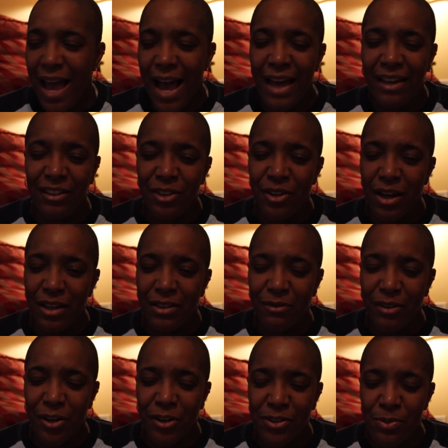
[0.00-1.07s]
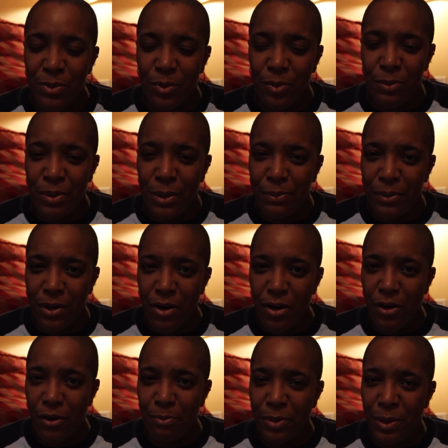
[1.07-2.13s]
I you know it irks me when people
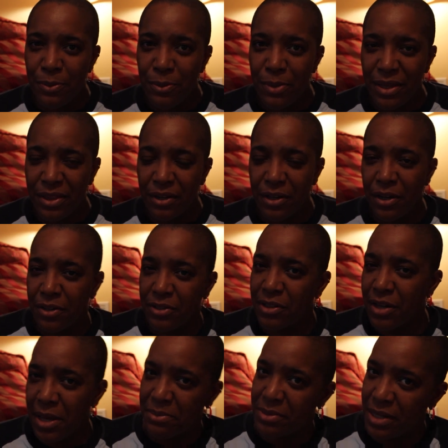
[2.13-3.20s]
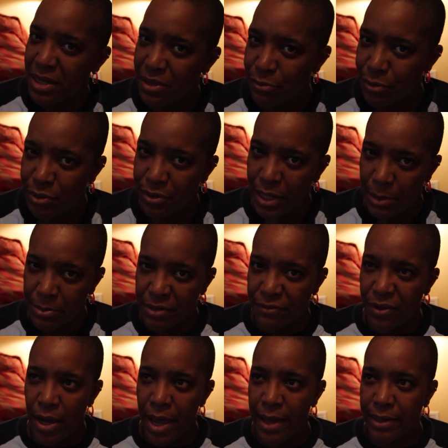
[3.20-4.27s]
call people by their character names and not their real names if
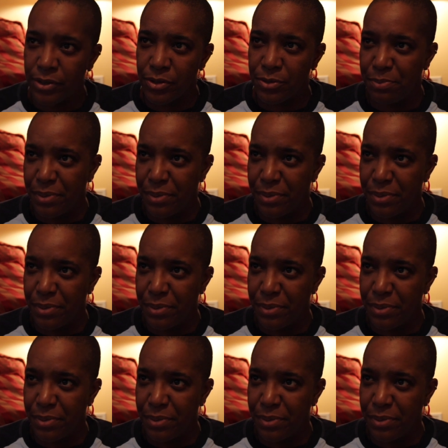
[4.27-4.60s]
they're actors.